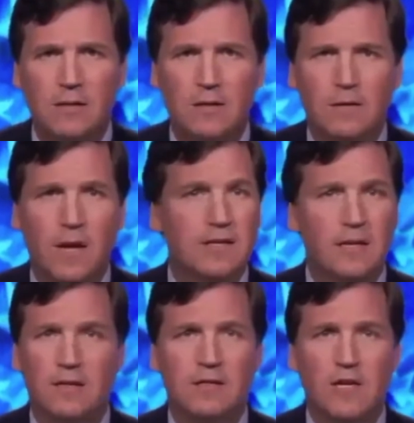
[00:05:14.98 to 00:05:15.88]
Not
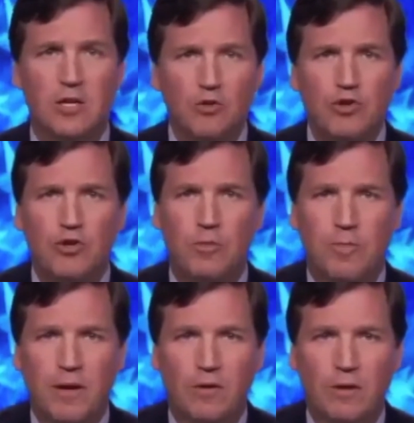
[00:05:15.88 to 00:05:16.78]
until it's on YouTube,
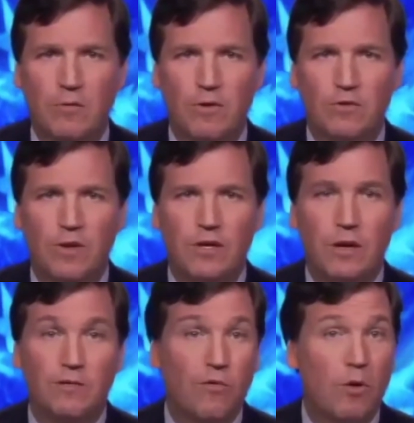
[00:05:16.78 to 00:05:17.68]
apparently. When you
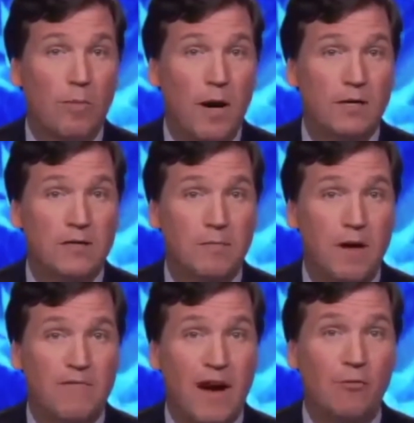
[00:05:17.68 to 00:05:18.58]
conduct foreign policy
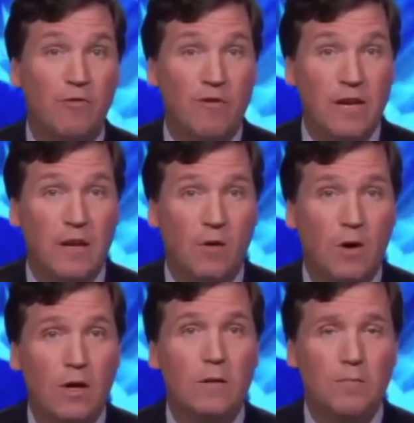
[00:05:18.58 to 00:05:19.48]
by viral video,
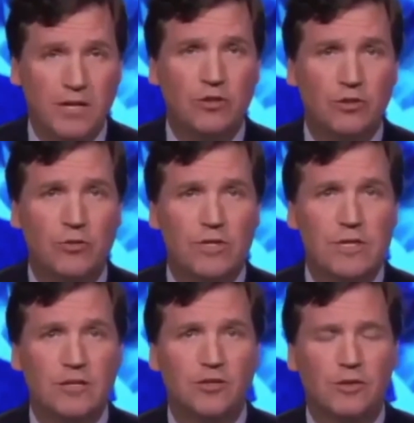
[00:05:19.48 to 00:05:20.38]
pictures are
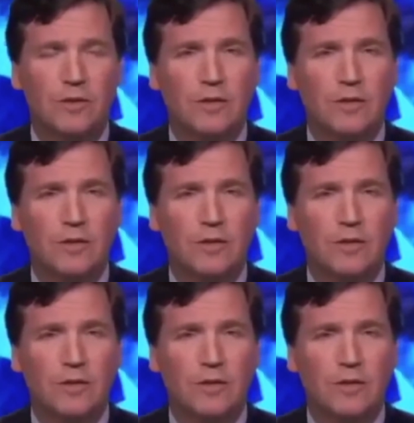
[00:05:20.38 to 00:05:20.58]
essential.